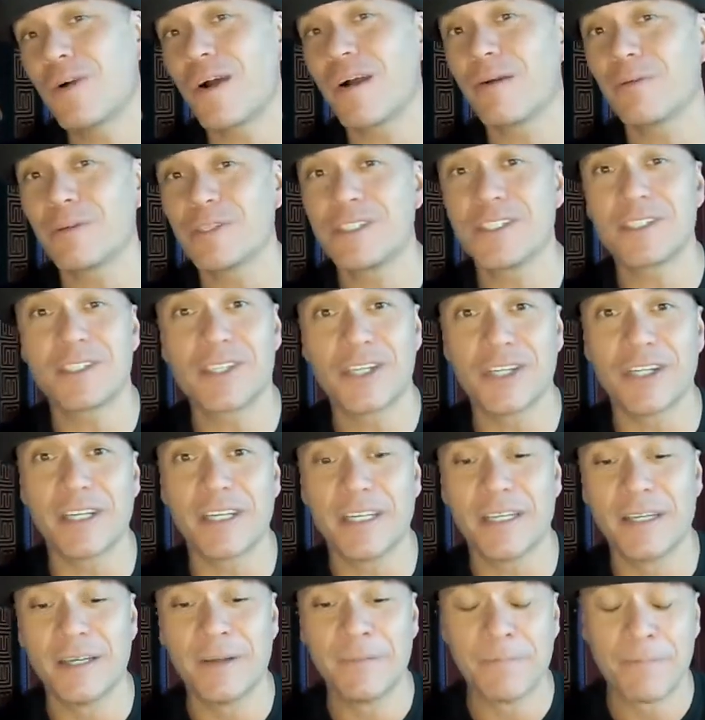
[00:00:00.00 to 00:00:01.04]
are, which is
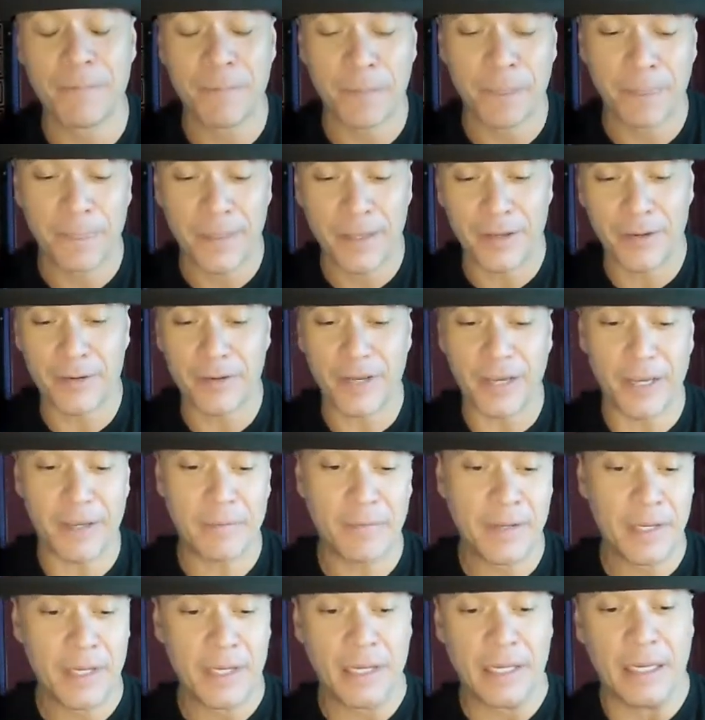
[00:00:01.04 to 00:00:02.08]
good. Okay.
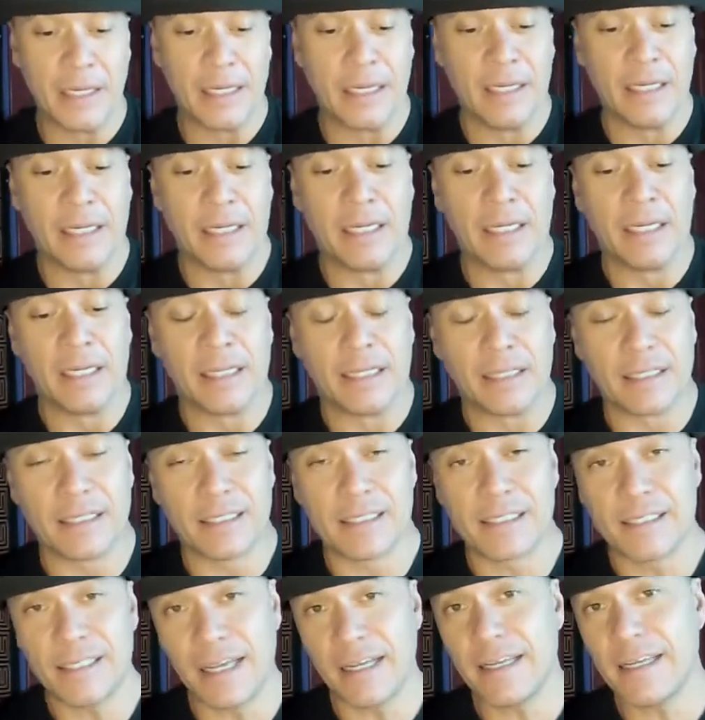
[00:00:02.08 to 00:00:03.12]
The
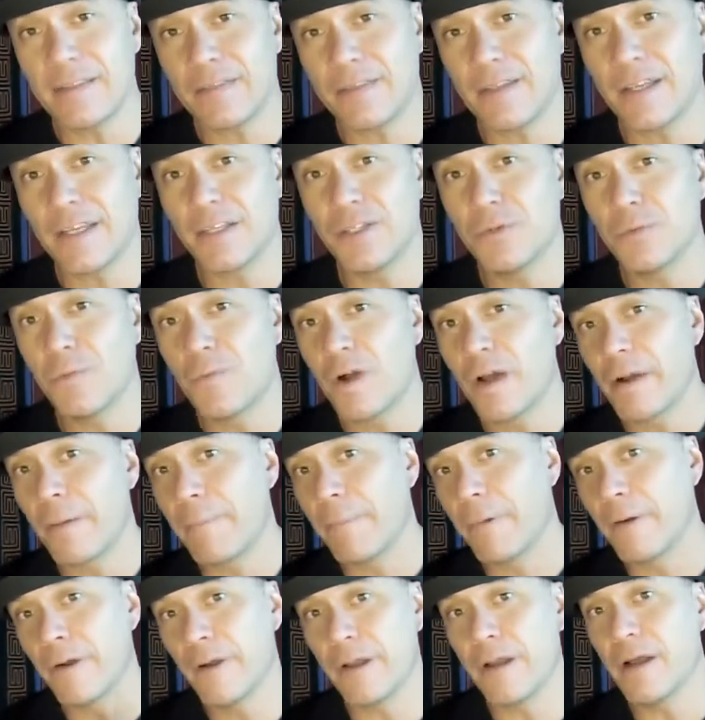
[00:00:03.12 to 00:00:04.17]
second thing you want to
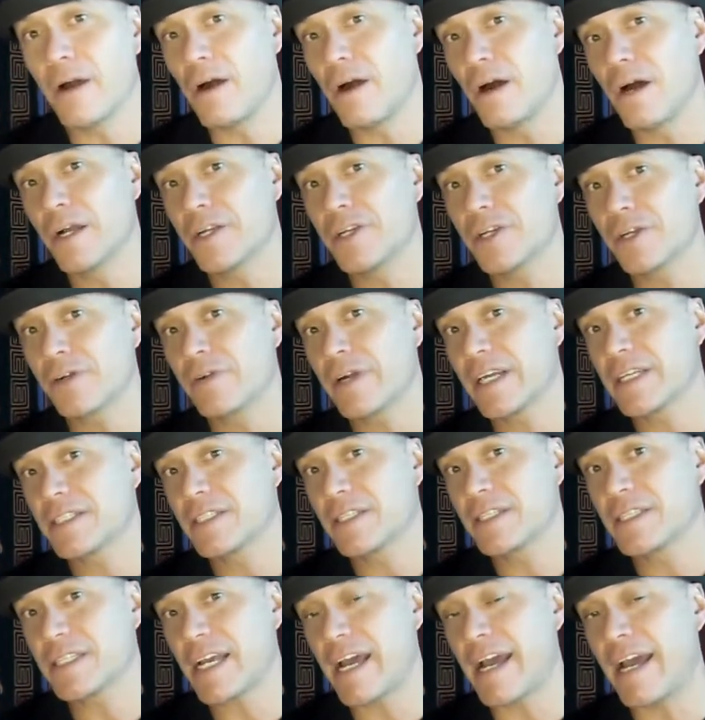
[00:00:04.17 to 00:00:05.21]
put on your
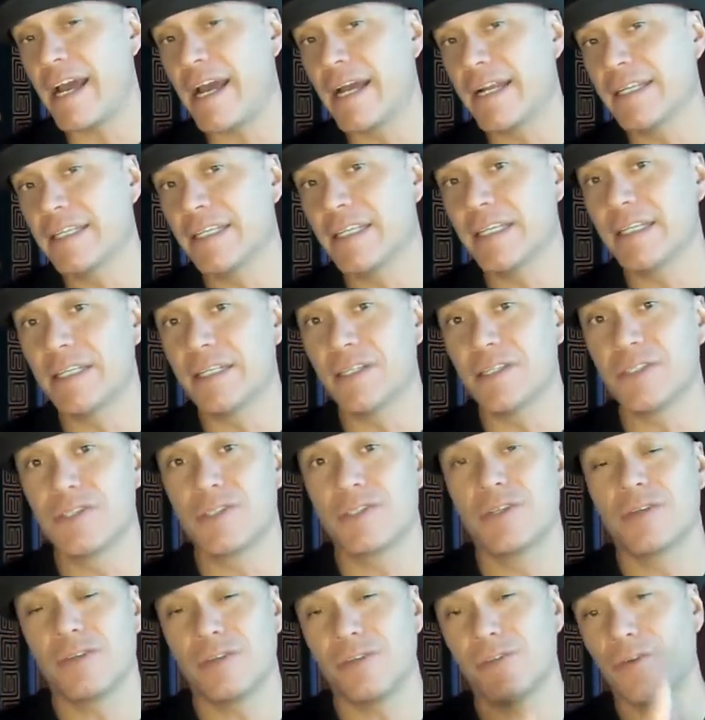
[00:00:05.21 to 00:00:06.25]
Craigslist ad
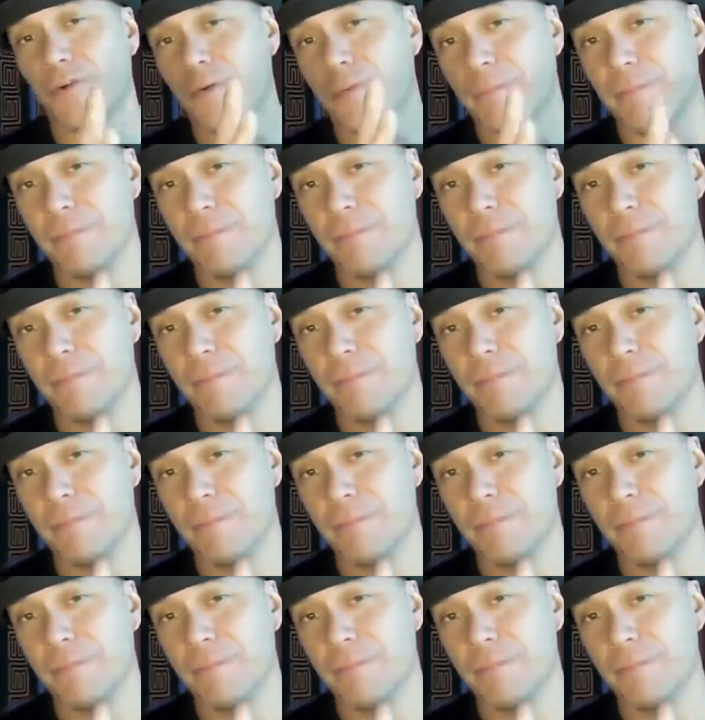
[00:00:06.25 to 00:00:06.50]
is your